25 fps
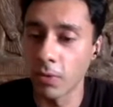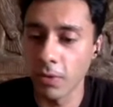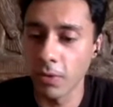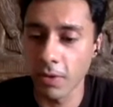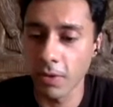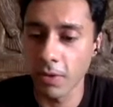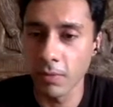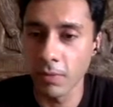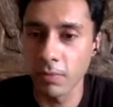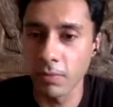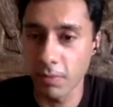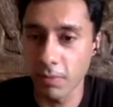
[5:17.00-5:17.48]

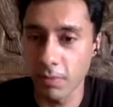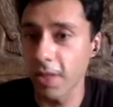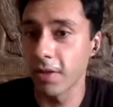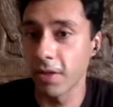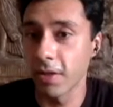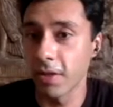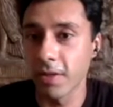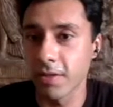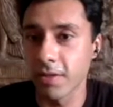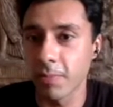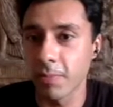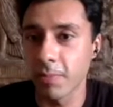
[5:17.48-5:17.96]
Oh,
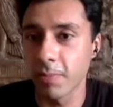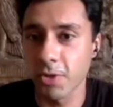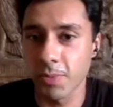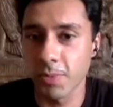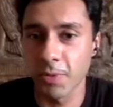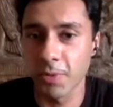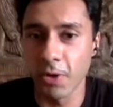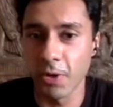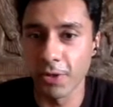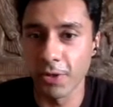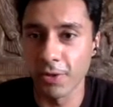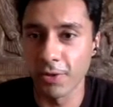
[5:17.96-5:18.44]
okay. Yeah,
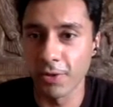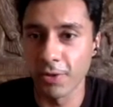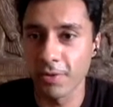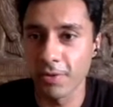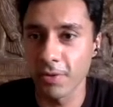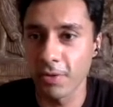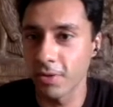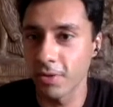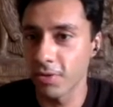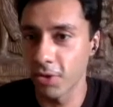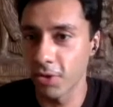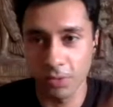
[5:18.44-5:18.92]
there is supposed to
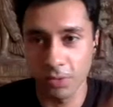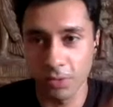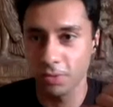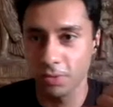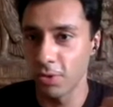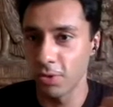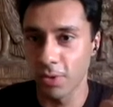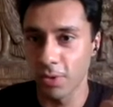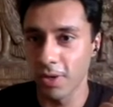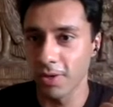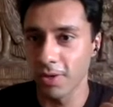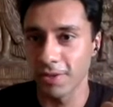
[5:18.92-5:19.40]
be audio.
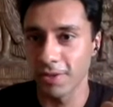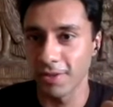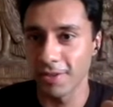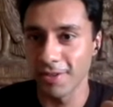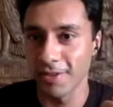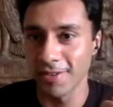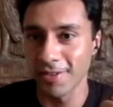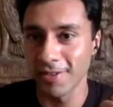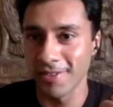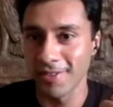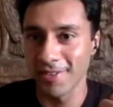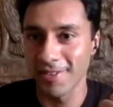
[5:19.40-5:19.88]
You
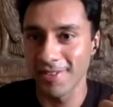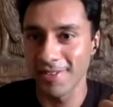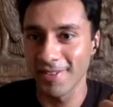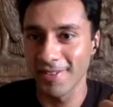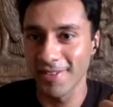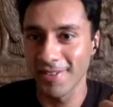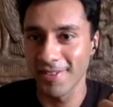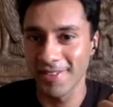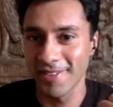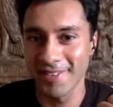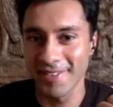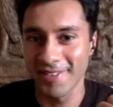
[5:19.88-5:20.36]
you can't hear
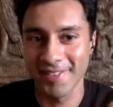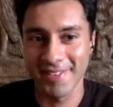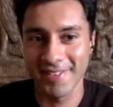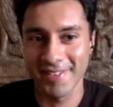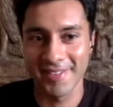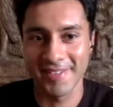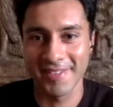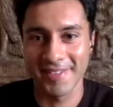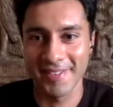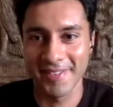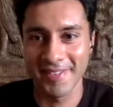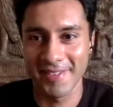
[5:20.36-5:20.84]
it.
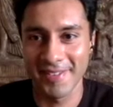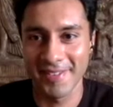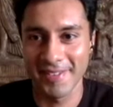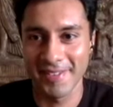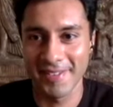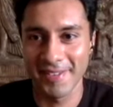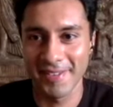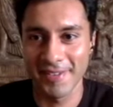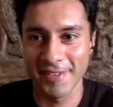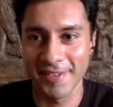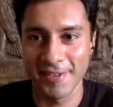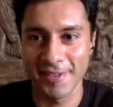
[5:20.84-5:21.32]
No,
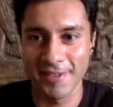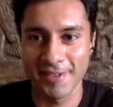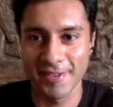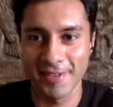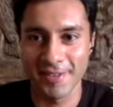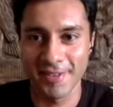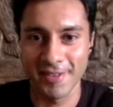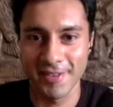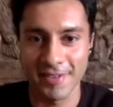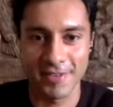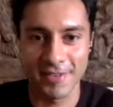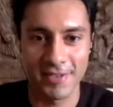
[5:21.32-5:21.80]

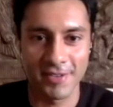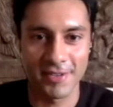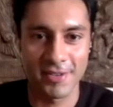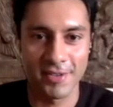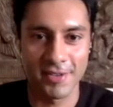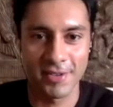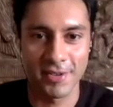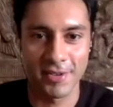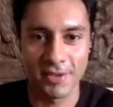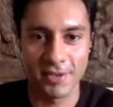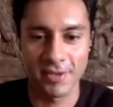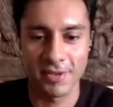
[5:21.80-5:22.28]
we're just able
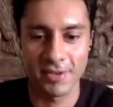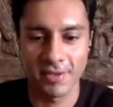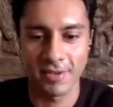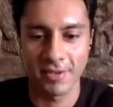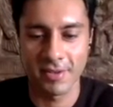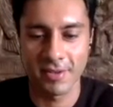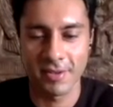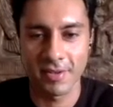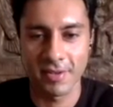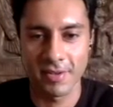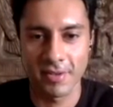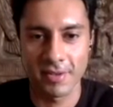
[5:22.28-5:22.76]
to see the video.
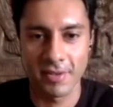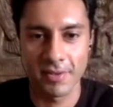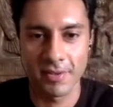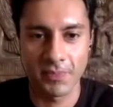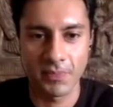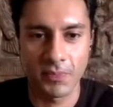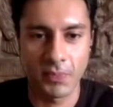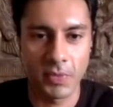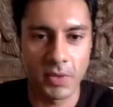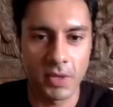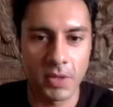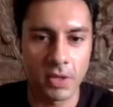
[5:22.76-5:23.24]

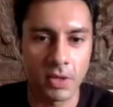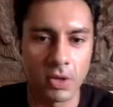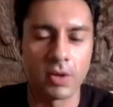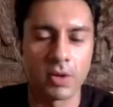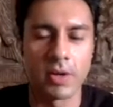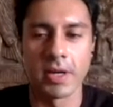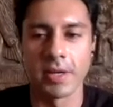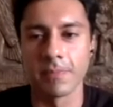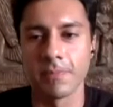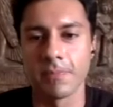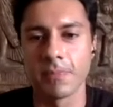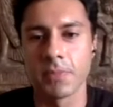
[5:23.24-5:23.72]

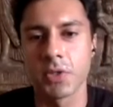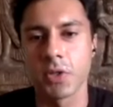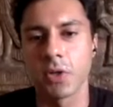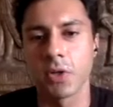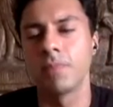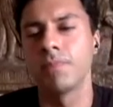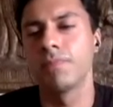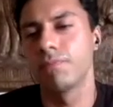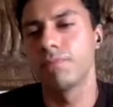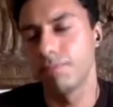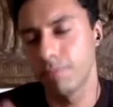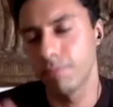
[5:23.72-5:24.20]
All right.
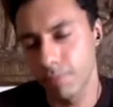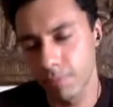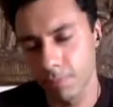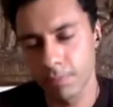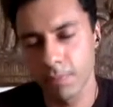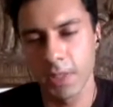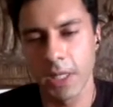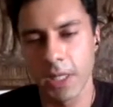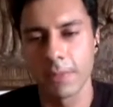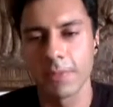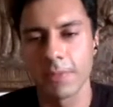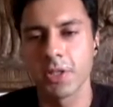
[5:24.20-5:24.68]
So
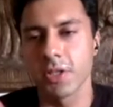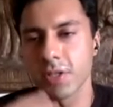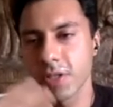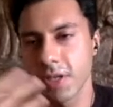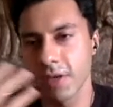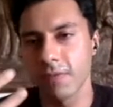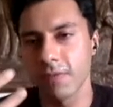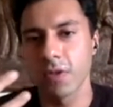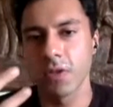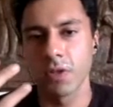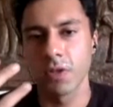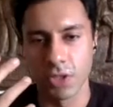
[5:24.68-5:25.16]
let me
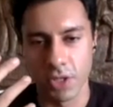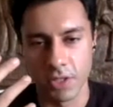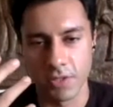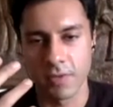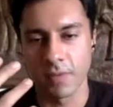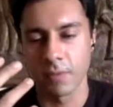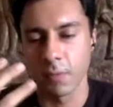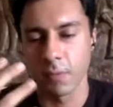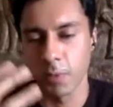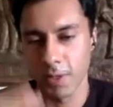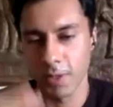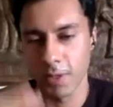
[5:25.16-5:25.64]
just give you the
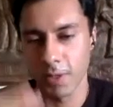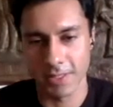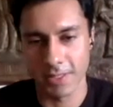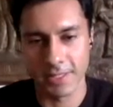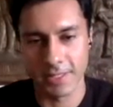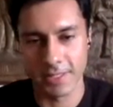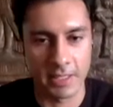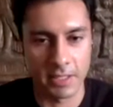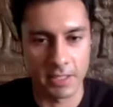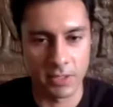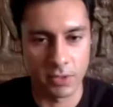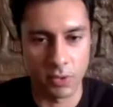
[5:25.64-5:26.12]
gist of what
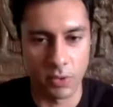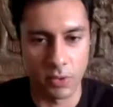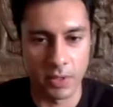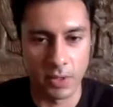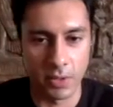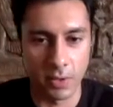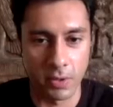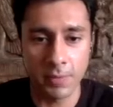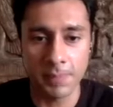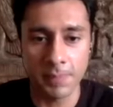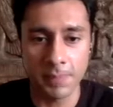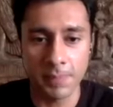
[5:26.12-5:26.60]
exactly is going
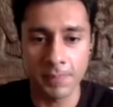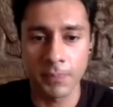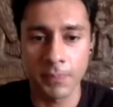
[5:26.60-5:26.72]
on.